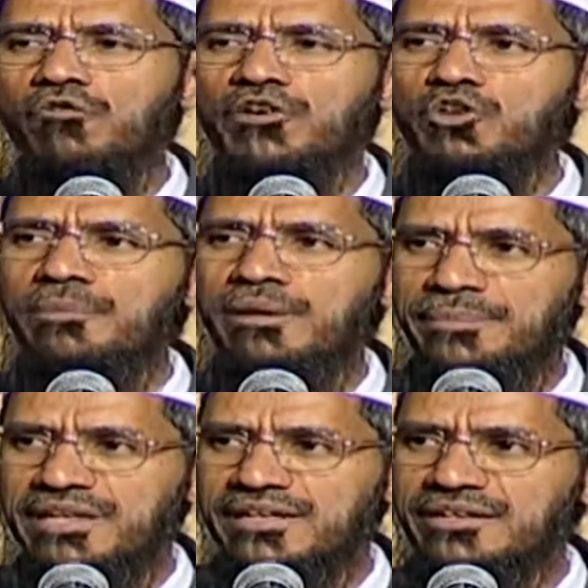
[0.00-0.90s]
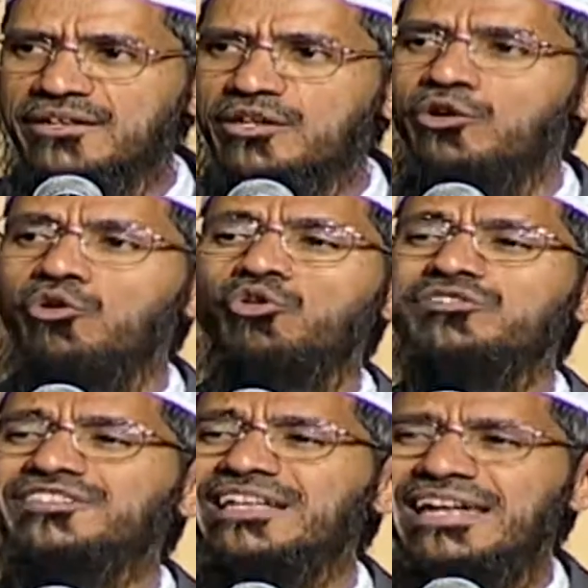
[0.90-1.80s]
of a human being
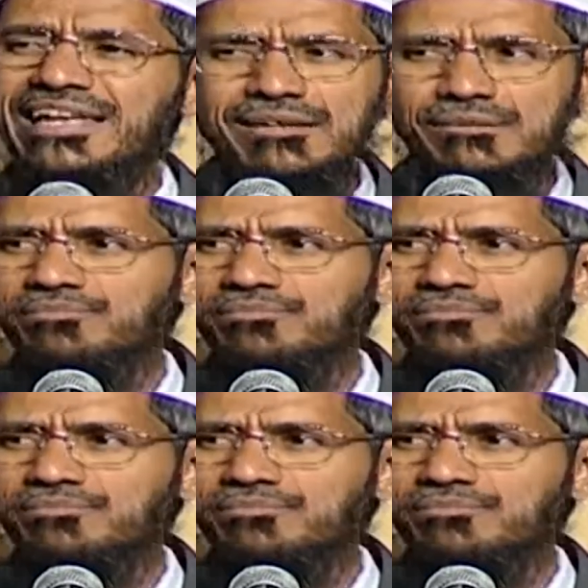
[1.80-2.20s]
who's killing